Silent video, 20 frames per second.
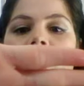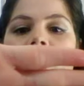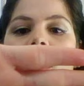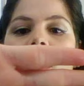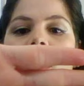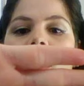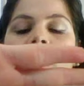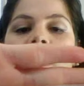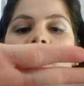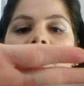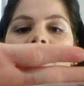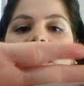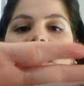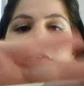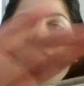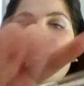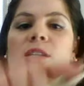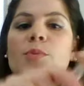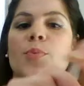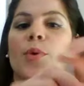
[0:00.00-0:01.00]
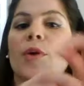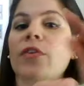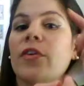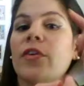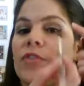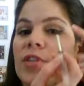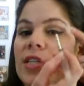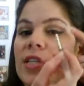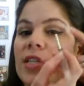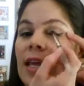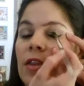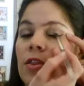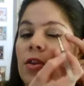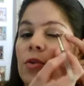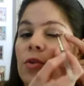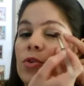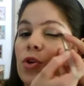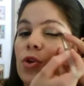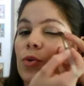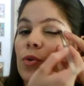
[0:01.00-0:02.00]
I love that. This is perfect to get in
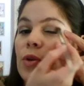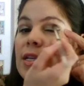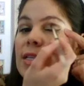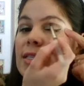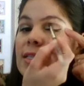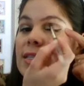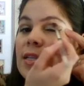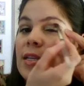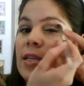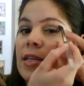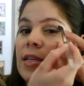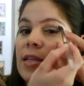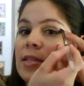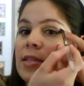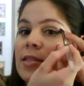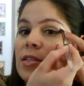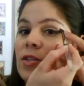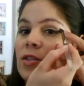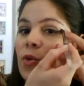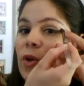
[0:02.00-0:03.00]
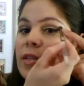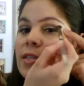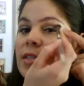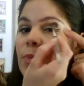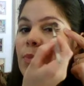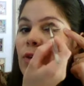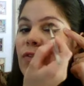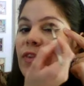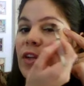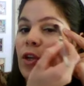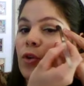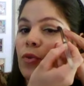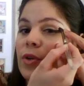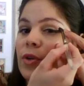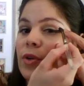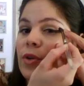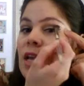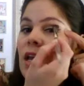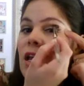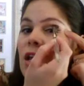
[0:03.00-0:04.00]
those creases. It creates the perfect
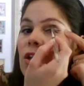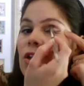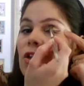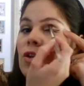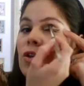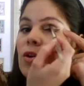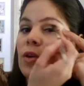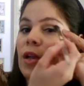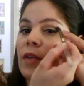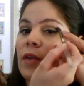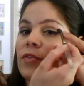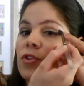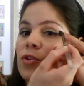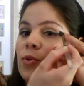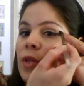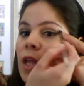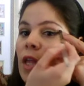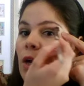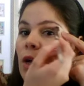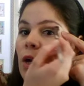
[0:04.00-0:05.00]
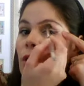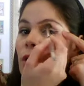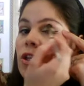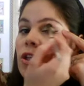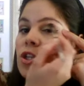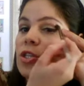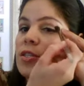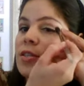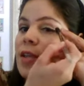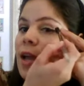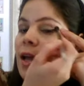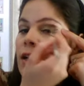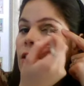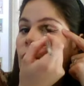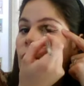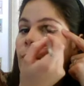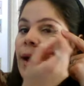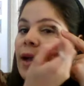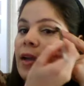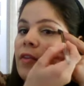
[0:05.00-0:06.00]
crease. You don't have to do a lot of work. You just kind of
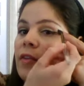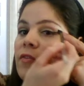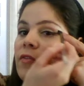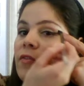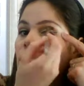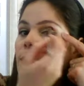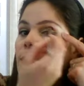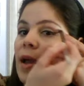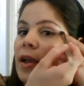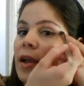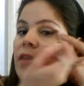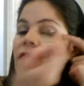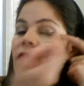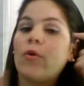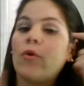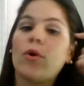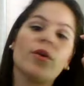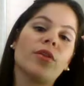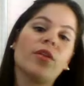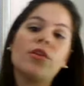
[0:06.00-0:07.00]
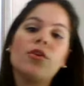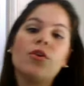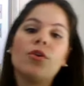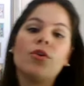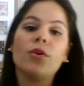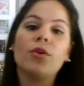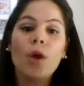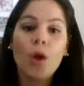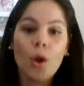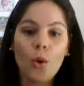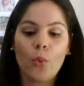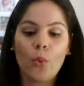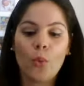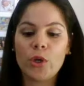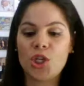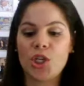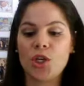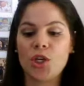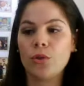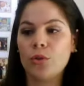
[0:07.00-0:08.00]
go back and forth with your
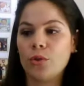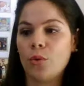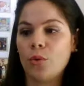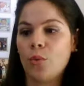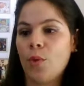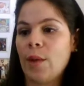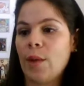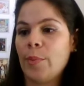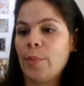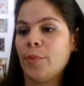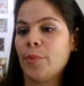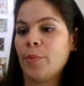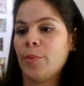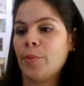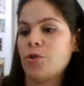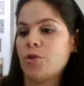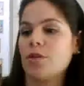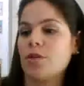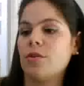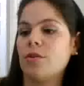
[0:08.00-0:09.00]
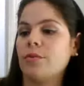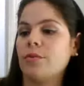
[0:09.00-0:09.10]
windshield wiper motion.